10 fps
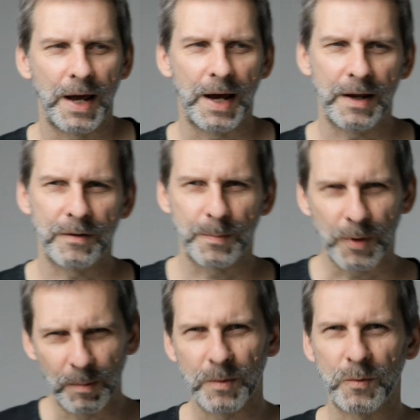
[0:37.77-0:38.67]
And the
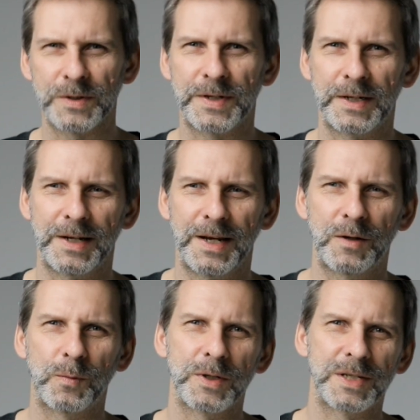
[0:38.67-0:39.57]
problem was that
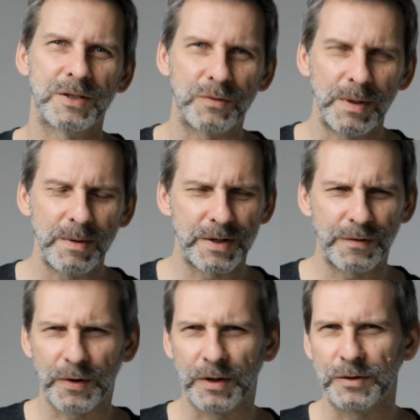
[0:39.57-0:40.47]
it was extremely
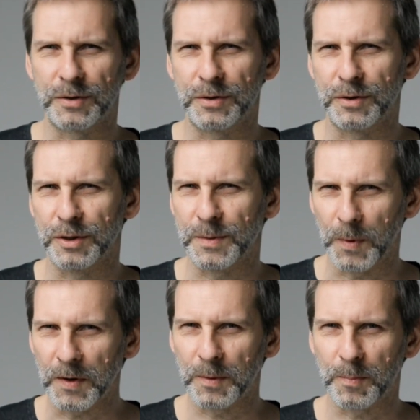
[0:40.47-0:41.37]
difficult to
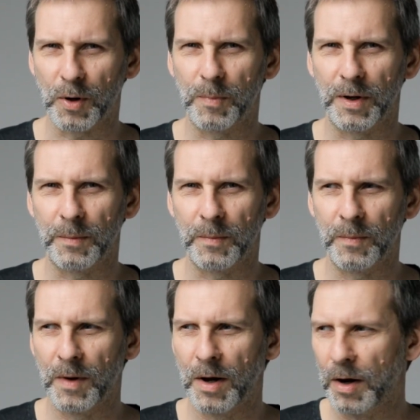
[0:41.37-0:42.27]
spot the
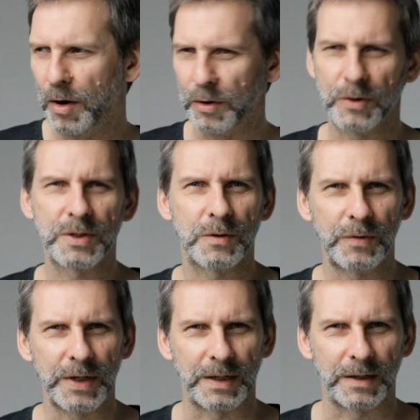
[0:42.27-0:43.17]
problem on your
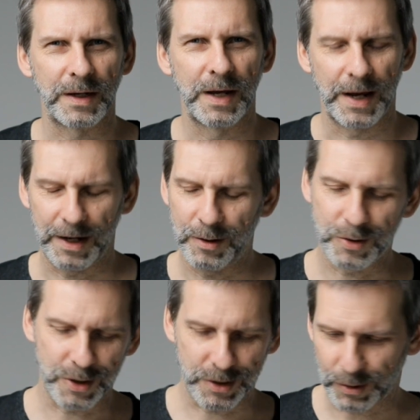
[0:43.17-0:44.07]
screen, and
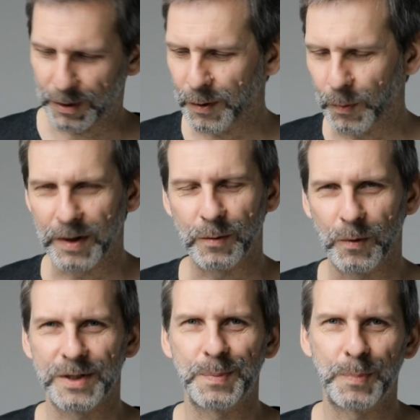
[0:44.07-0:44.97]
you just saw it when it
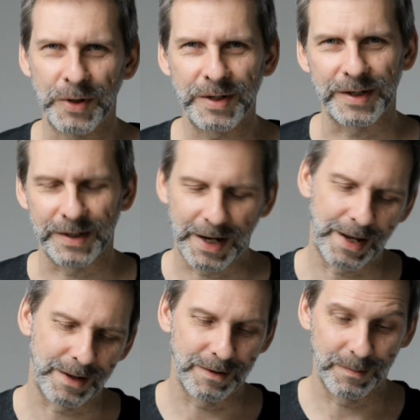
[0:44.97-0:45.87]
was printed
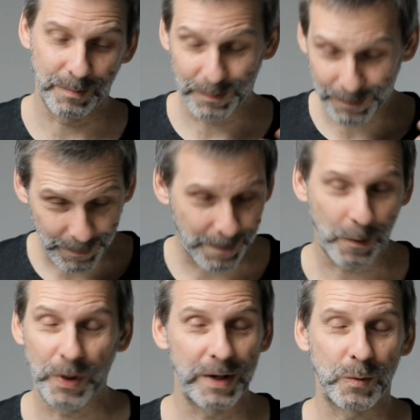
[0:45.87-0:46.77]
and
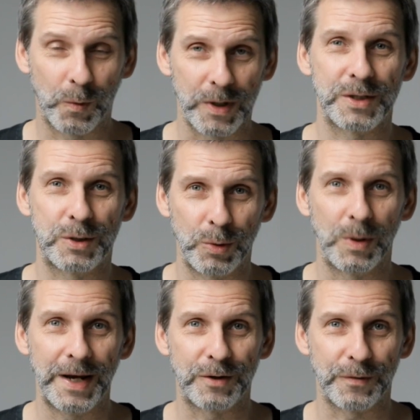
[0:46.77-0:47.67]
when it was too
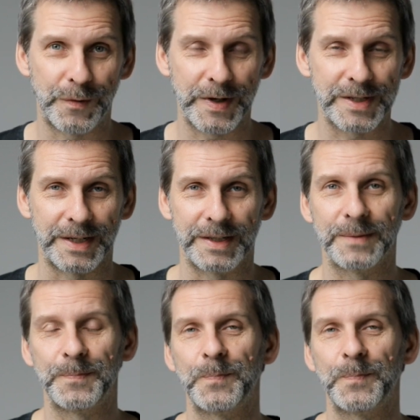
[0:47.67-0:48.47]
late to fix it.